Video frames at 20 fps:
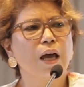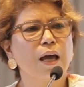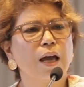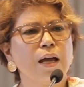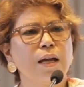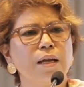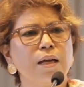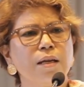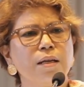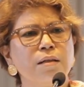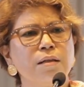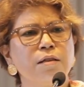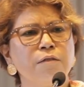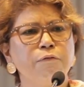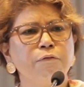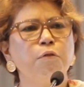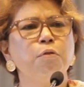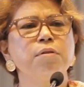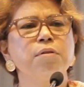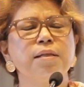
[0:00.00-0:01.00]
and
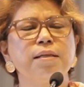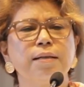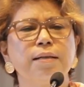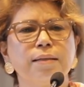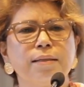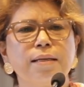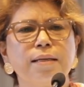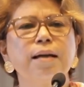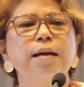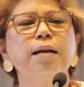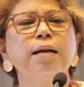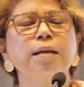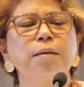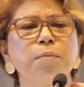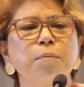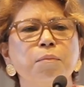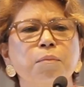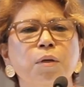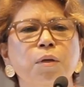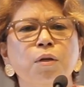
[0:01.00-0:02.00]
devotes her
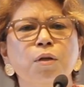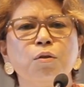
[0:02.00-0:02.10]
time